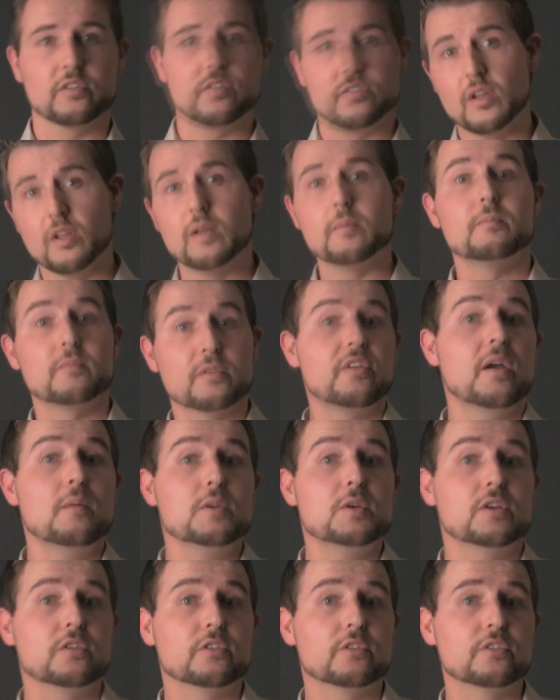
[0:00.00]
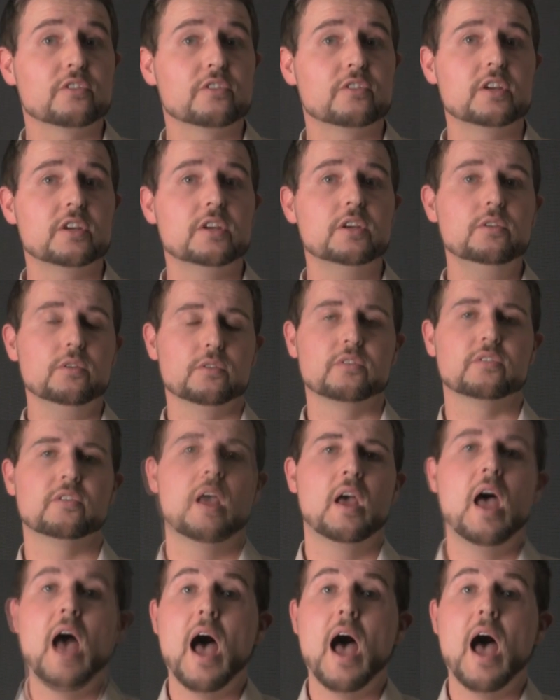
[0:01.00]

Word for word: some, some users to use.